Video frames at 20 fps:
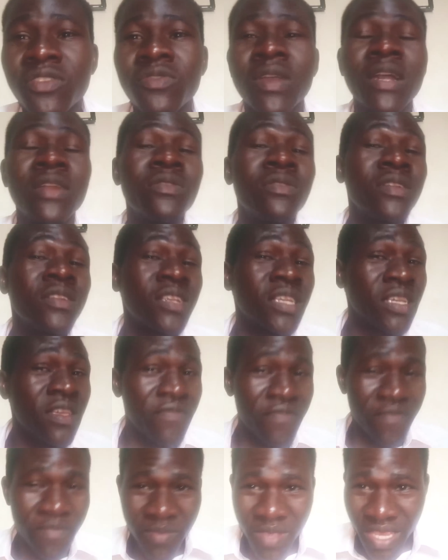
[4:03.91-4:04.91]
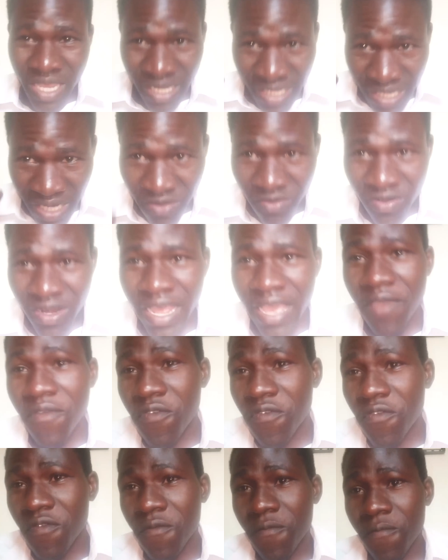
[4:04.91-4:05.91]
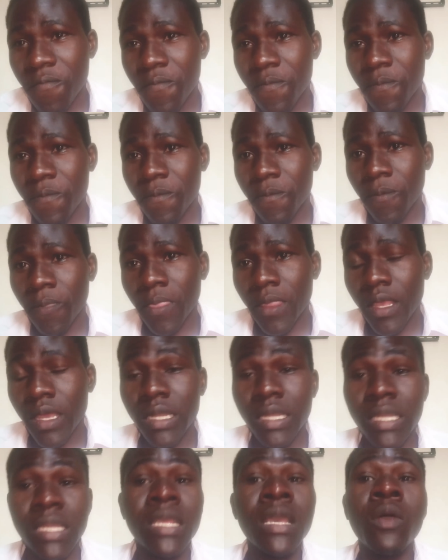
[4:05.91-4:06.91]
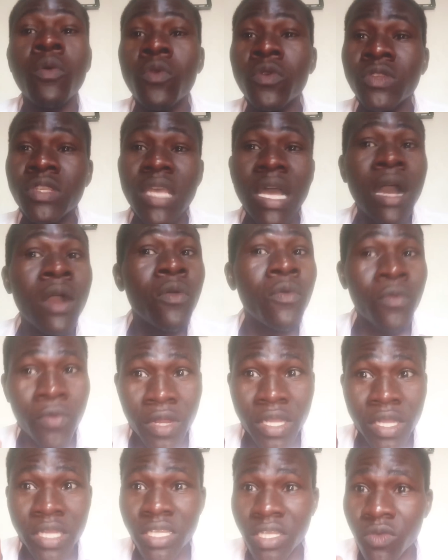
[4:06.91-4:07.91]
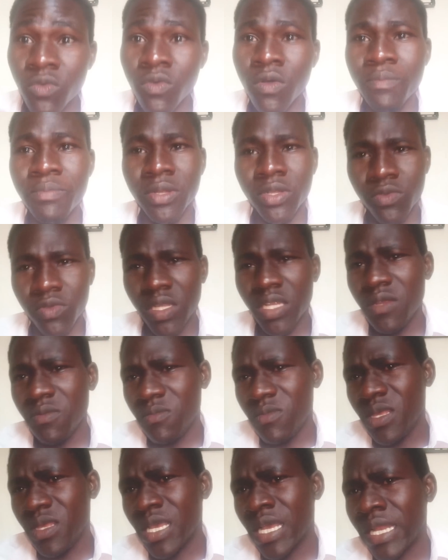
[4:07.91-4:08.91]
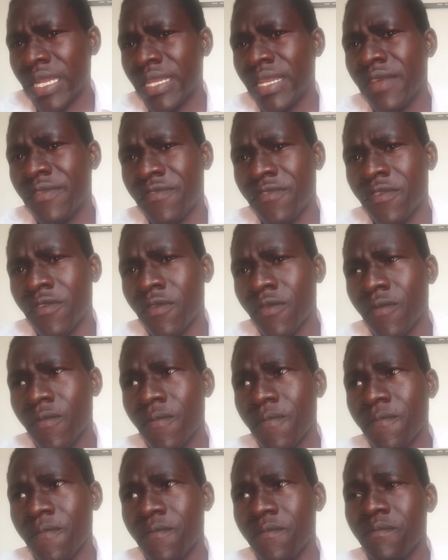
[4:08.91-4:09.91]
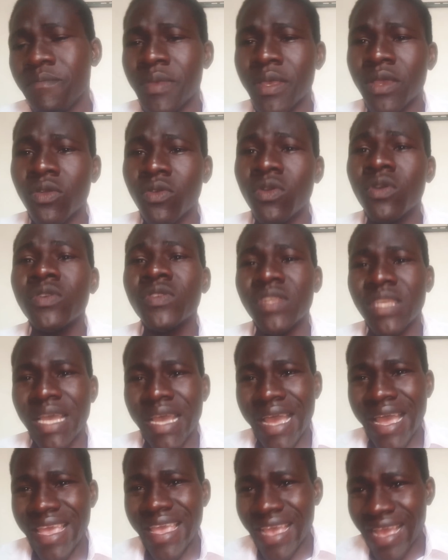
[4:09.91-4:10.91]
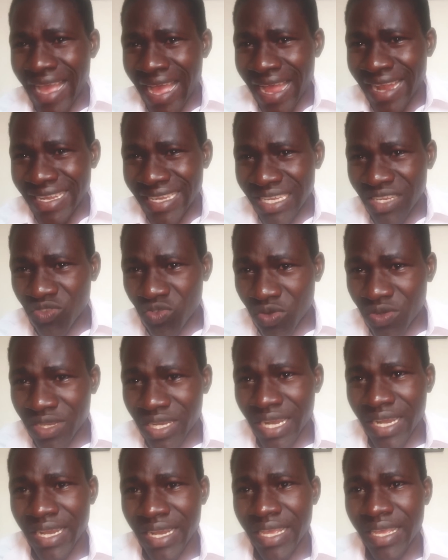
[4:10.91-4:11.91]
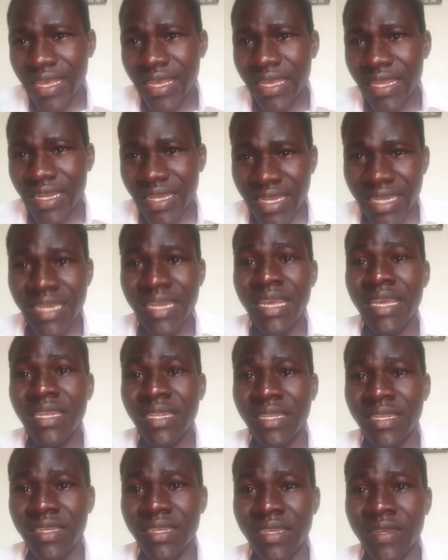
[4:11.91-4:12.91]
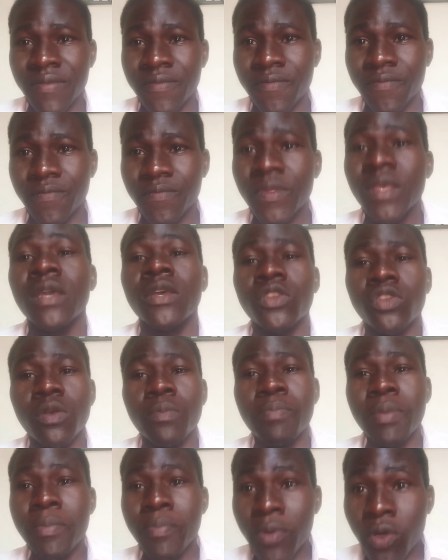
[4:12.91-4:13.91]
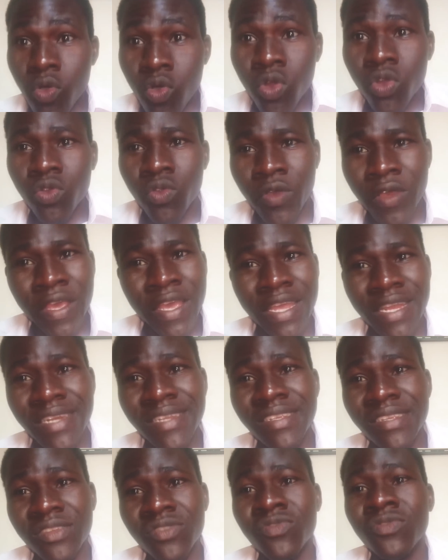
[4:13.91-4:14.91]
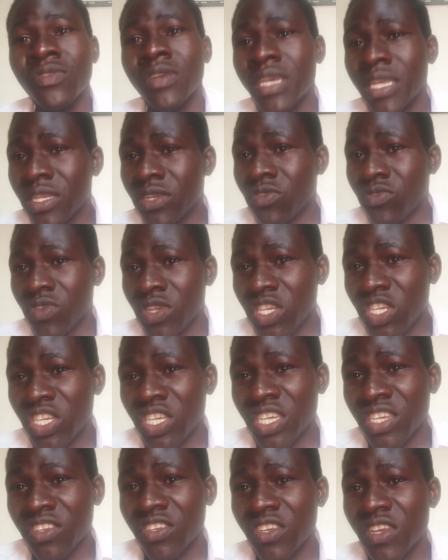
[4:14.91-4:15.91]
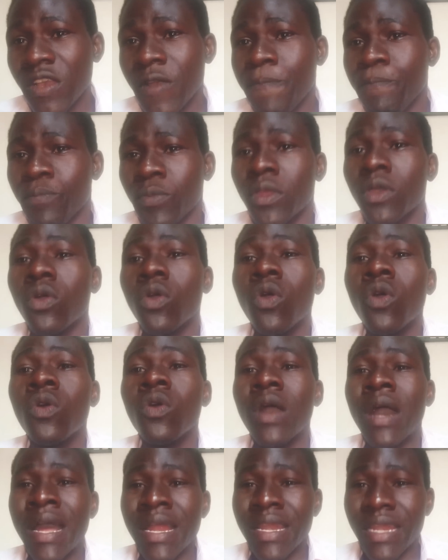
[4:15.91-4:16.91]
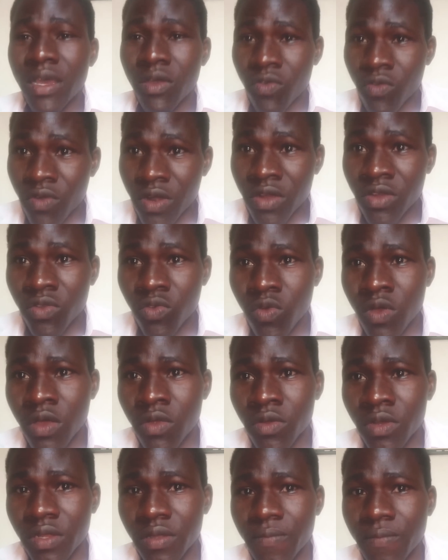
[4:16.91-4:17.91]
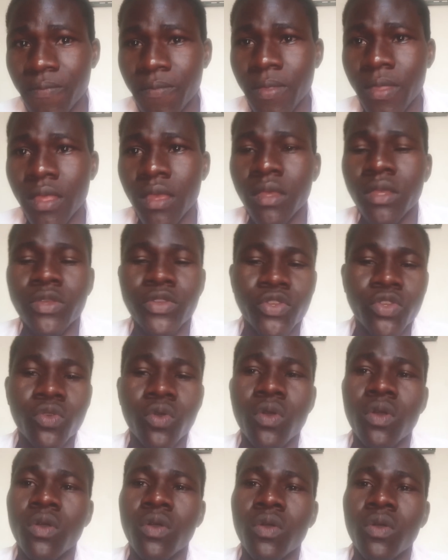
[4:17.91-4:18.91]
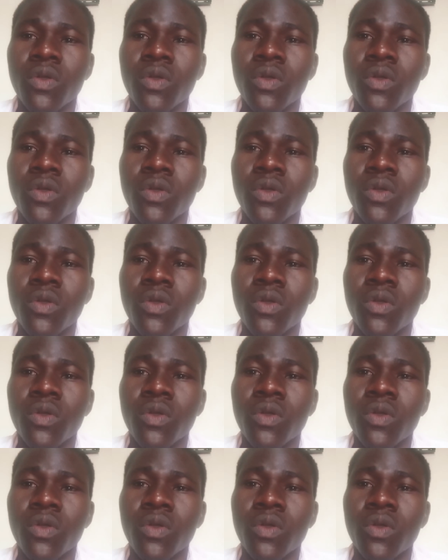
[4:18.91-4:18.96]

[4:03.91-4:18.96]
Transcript: you cannot give me eternal life. There was a great war between me and devil because I had totally denied him. So people go to hades to get riches or underground world. So